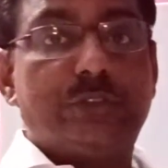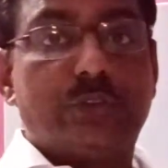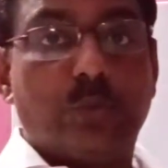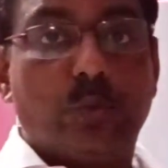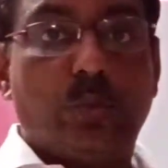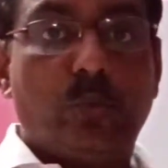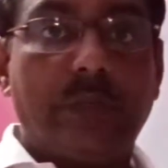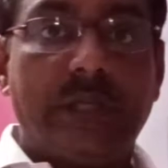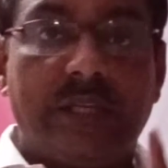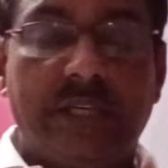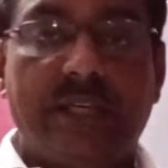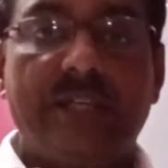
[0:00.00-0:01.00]
through
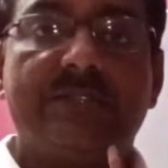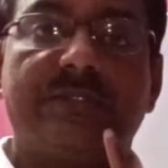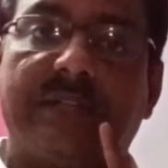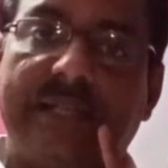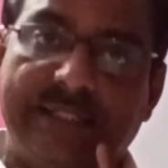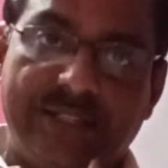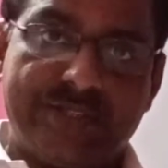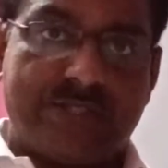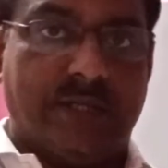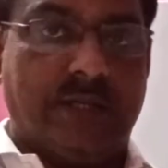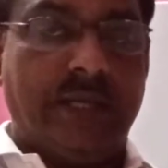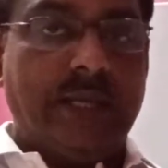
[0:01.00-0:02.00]
each
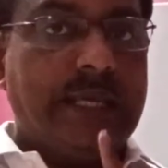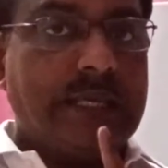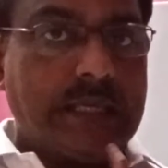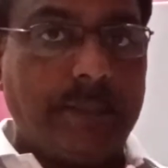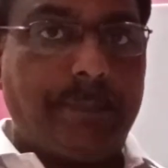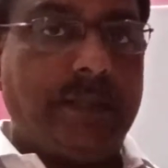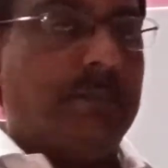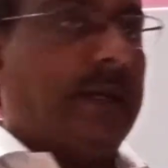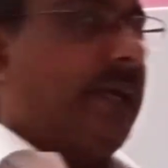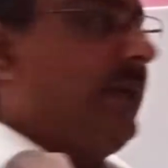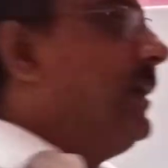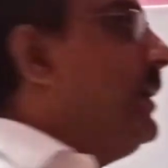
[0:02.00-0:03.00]
resistor. Keep in mind,